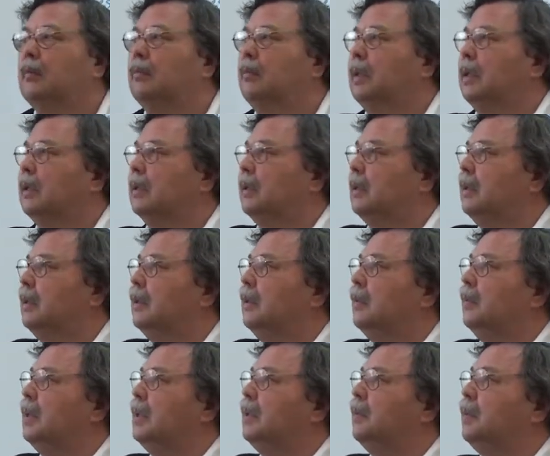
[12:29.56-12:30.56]
But
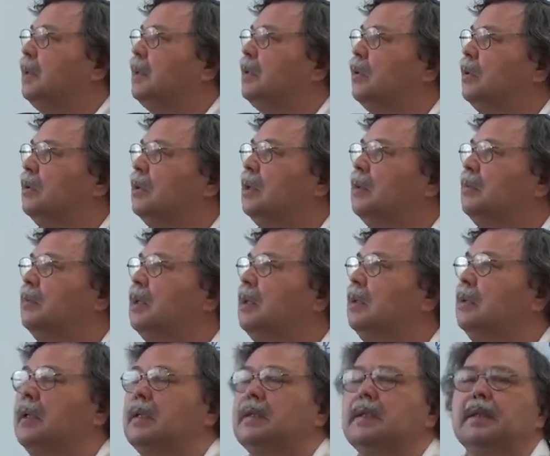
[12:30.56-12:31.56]
when we talked
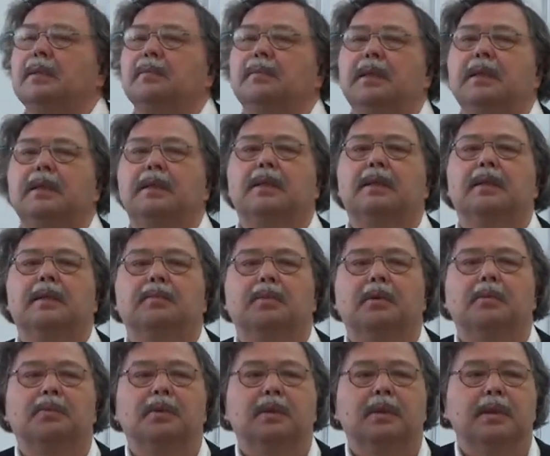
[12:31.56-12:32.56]
about estimating the
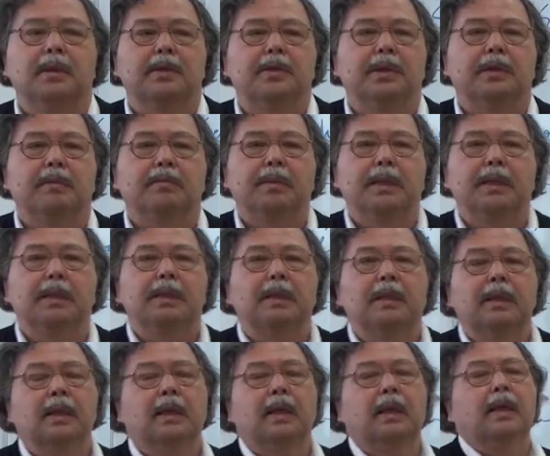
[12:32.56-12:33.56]
population
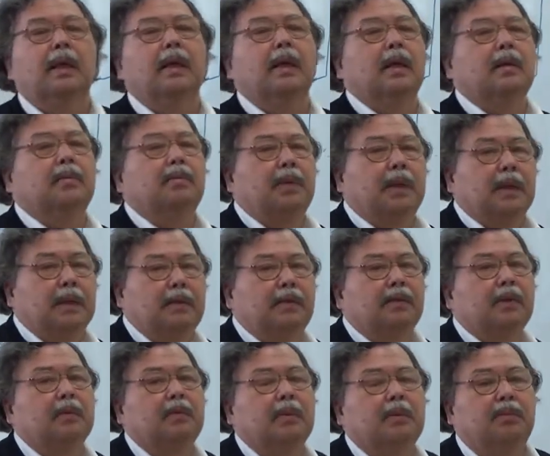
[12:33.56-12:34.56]
mean, apart
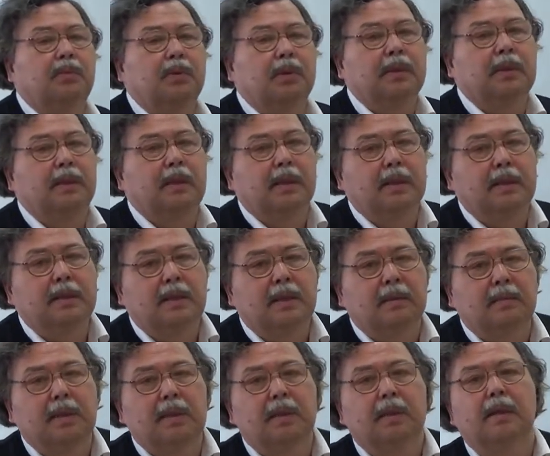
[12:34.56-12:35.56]
from a point
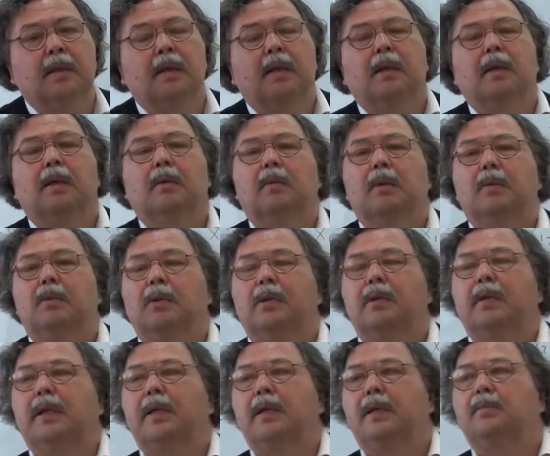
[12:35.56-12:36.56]
estimate, we
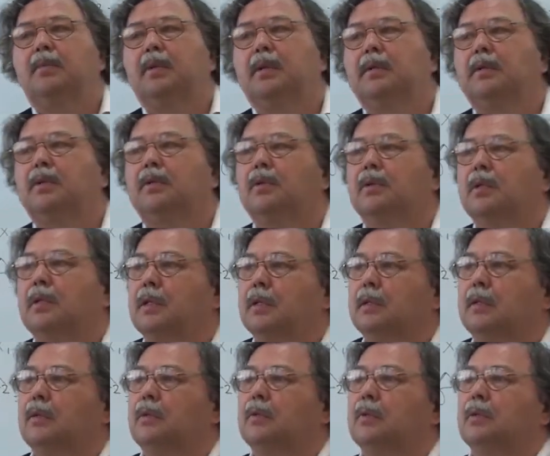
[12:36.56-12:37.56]
were able
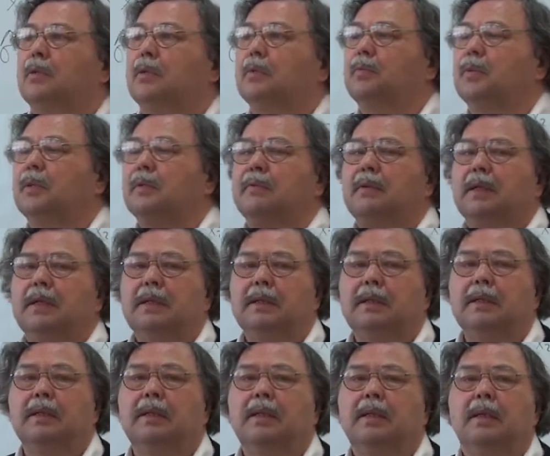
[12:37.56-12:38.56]
to
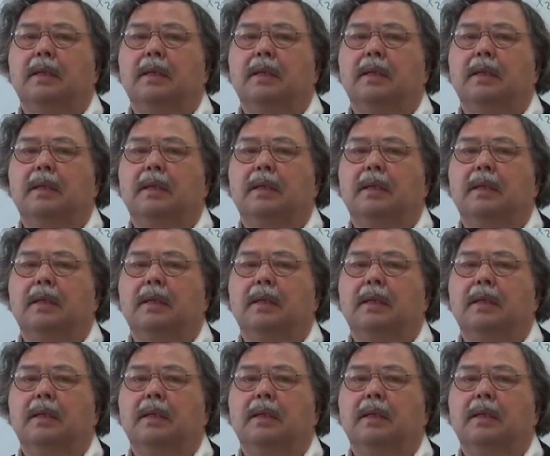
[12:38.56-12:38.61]
provide